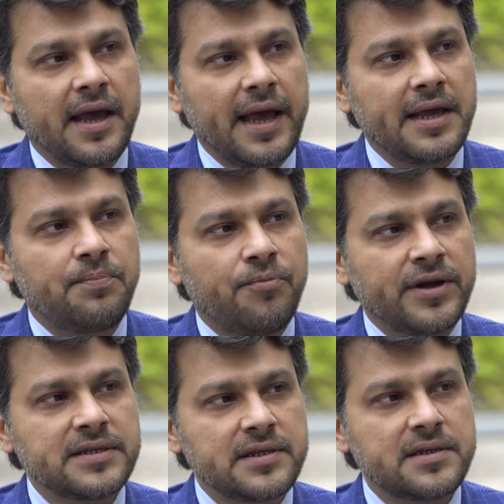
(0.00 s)
it
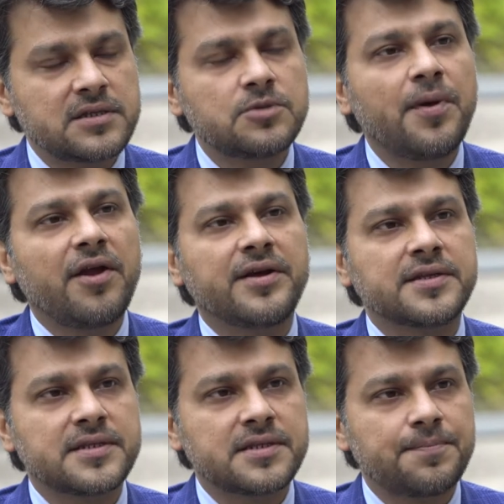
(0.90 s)
brings in
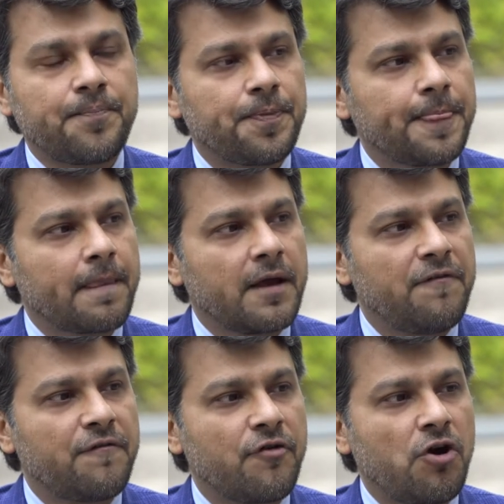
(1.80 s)
experience
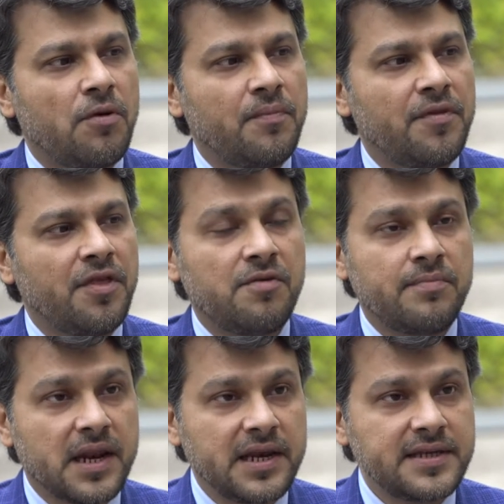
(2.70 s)
from the
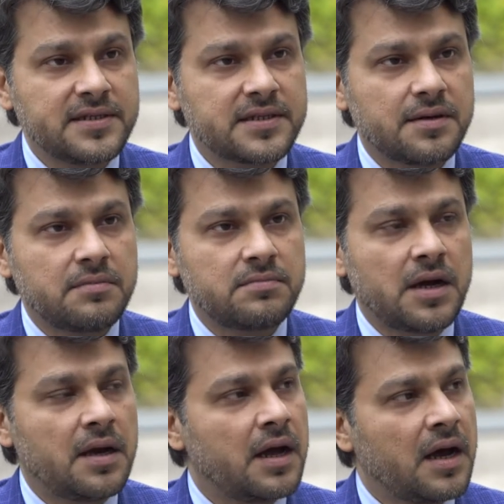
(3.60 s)
Middle East,
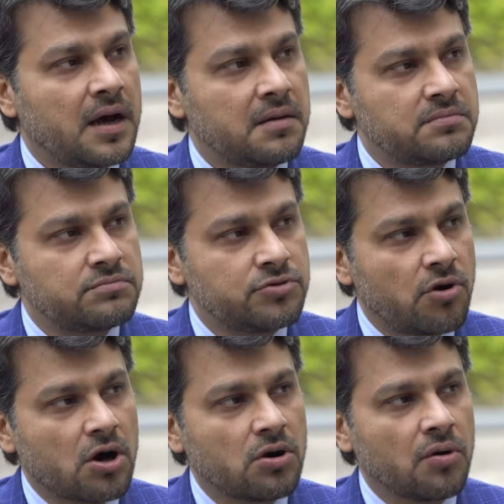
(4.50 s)

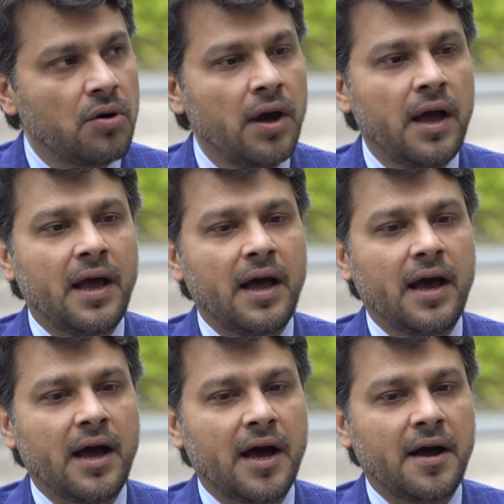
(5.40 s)
Morocco,
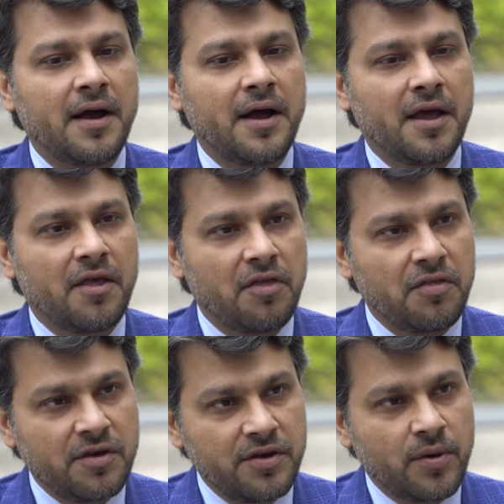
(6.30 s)

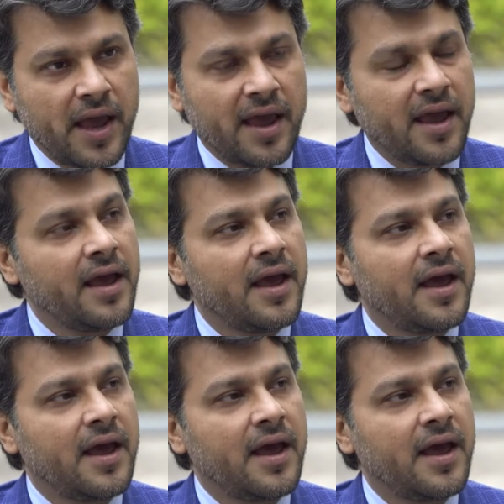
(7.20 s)
the UK,